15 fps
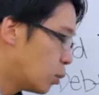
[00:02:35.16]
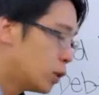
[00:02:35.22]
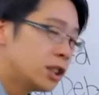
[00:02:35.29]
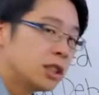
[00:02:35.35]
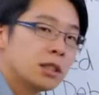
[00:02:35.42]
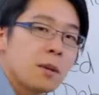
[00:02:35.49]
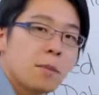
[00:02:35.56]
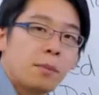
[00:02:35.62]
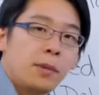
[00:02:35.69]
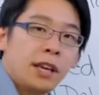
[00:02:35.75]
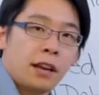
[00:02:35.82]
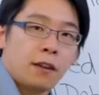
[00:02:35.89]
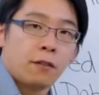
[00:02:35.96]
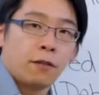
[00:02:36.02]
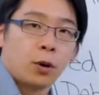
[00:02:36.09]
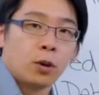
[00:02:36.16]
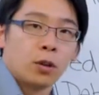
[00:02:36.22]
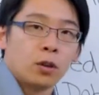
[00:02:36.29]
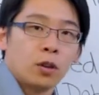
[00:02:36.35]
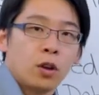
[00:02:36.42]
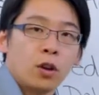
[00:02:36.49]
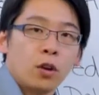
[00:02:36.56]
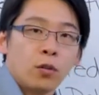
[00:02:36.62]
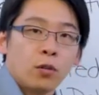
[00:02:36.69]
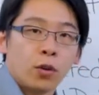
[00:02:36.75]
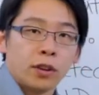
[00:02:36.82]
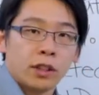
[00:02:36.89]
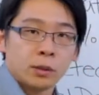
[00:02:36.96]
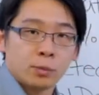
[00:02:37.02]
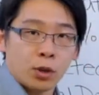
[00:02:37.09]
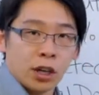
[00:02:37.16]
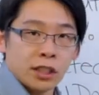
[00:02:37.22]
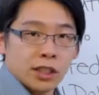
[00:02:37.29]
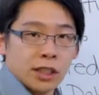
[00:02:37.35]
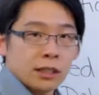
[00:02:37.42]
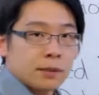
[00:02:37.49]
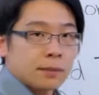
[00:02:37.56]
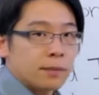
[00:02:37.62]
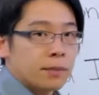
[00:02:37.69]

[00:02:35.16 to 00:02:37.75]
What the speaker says: which is meaningful for this project,